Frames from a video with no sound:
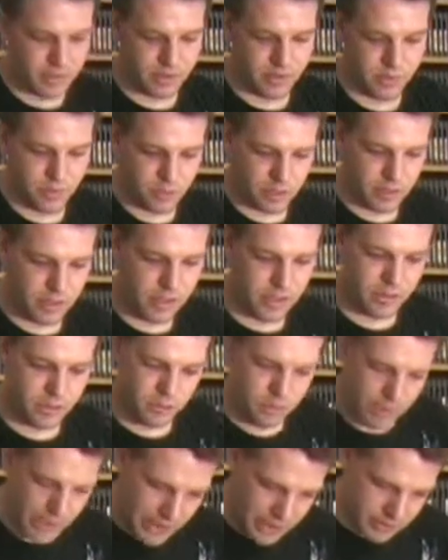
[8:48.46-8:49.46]
This one,
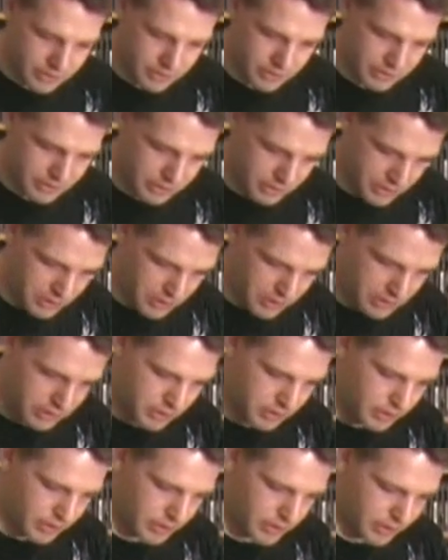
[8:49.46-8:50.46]
ooh, that looks good.
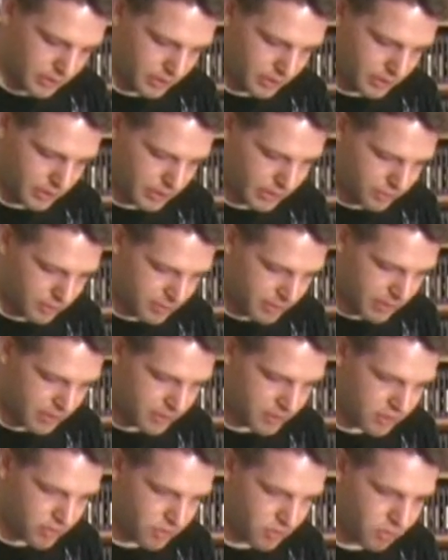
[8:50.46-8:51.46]
Really
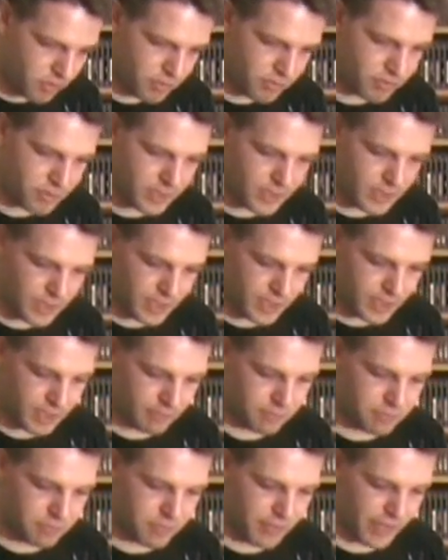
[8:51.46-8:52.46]
so old.
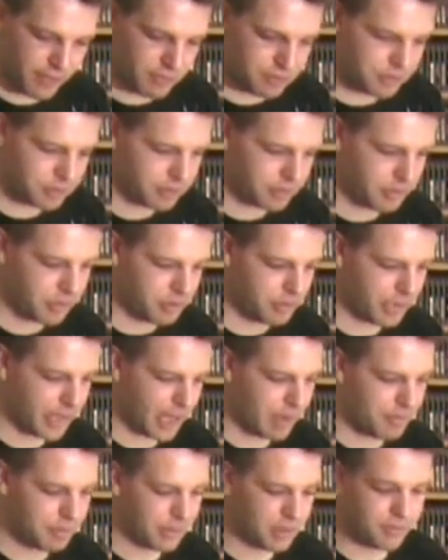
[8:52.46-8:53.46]
5 screw
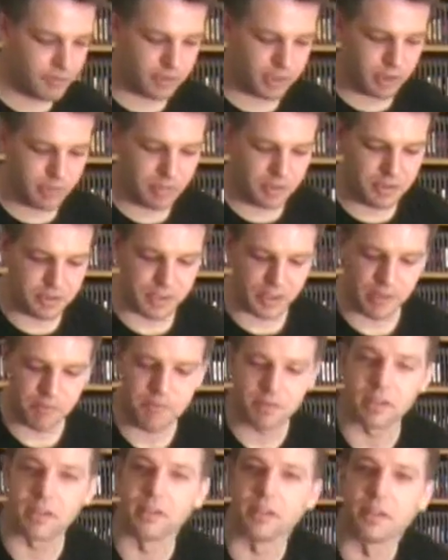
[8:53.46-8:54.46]
copy of Urban
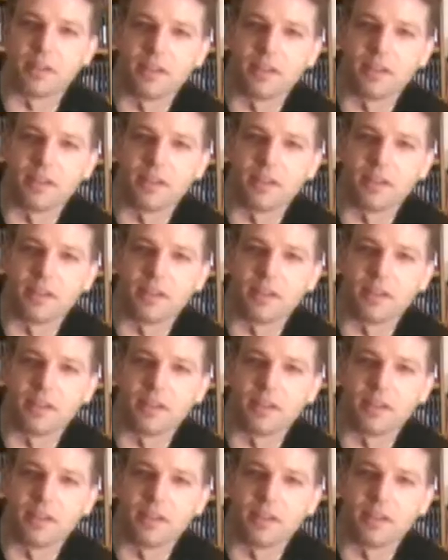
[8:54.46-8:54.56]
Champion.